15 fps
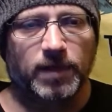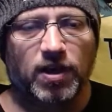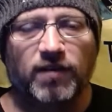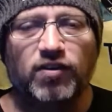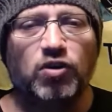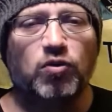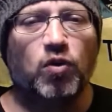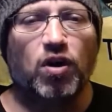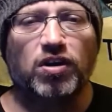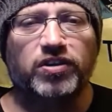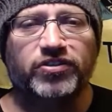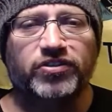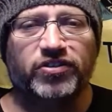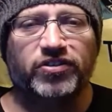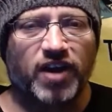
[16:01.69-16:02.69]
Governor
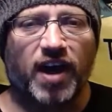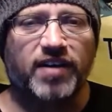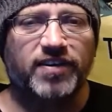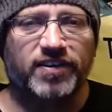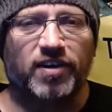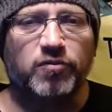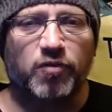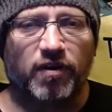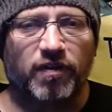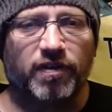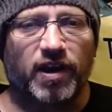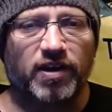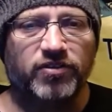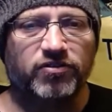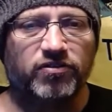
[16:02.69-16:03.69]
Walz is not done
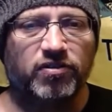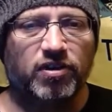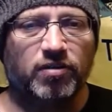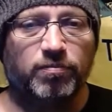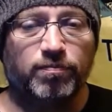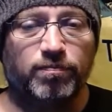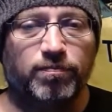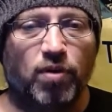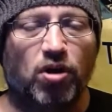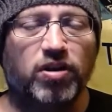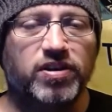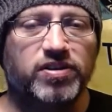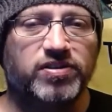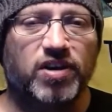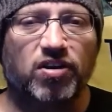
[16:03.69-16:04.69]
with us.
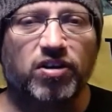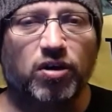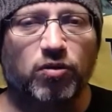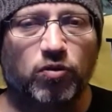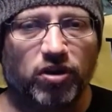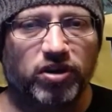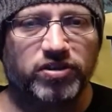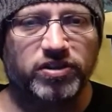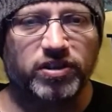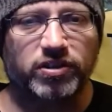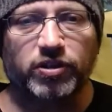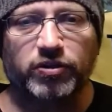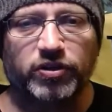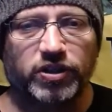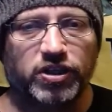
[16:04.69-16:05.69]
Paul Gazelka will
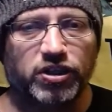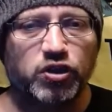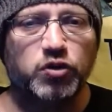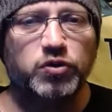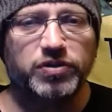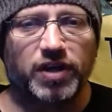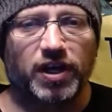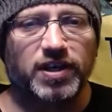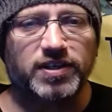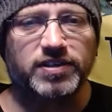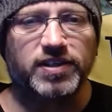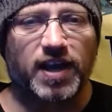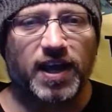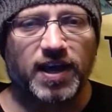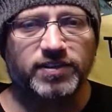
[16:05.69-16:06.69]
continue to use
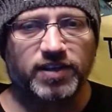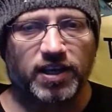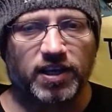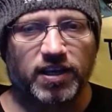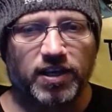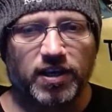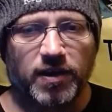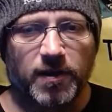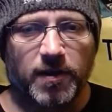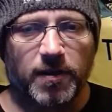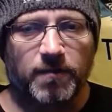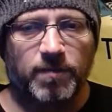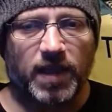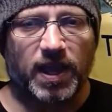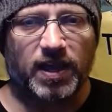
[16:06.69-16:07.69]
us as
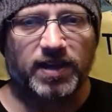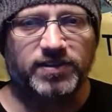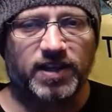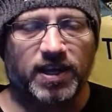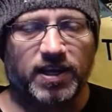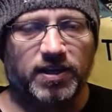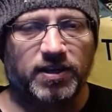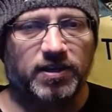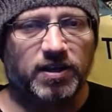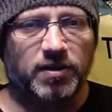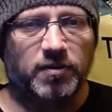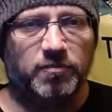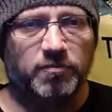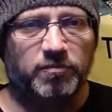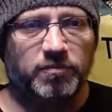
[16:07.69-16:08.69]
a
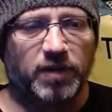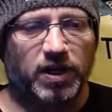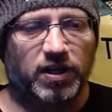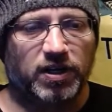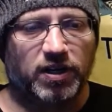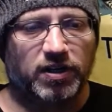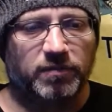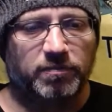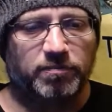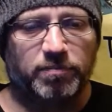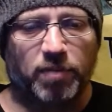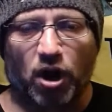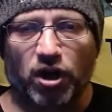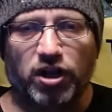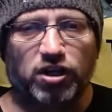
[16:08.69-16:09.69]

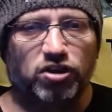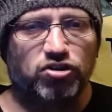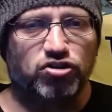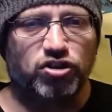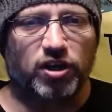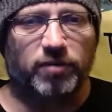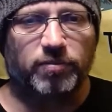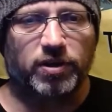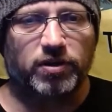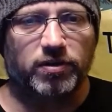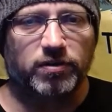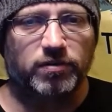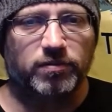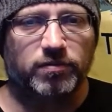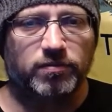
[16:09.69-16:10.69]
bargaining chip,
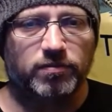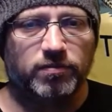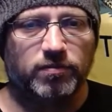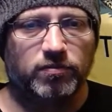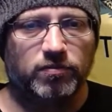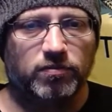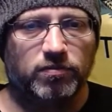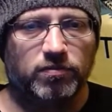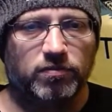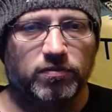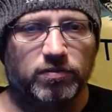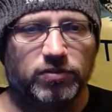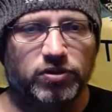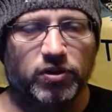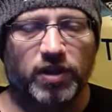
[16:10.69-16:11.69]

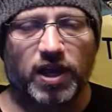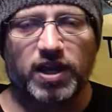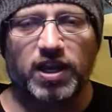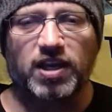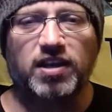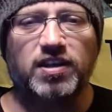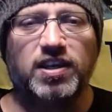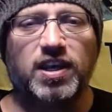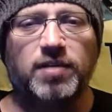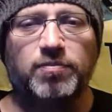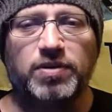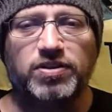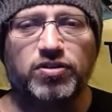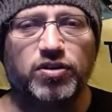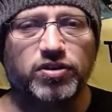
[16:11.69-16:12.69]
so that he can
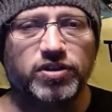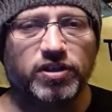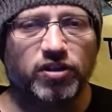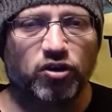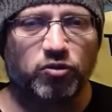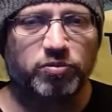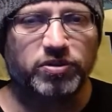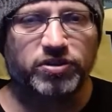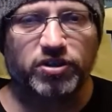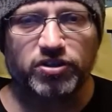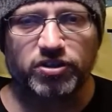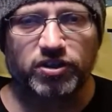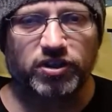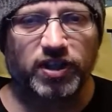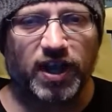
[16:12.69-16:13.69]
keep his cushy little
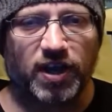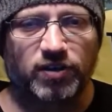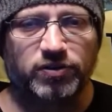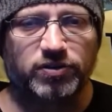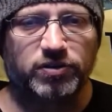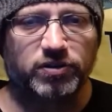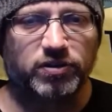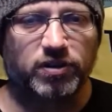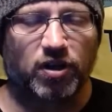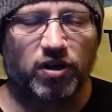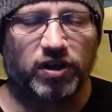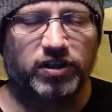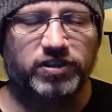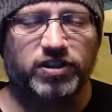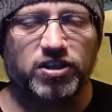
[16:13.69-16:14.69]
position in the House,
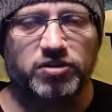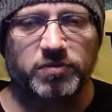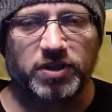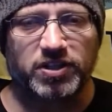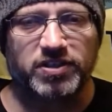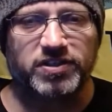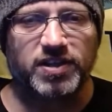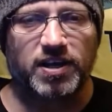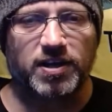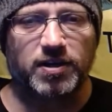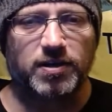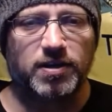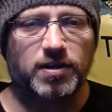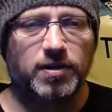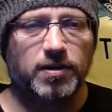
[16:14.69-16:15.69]
or excuse me, in the Senate.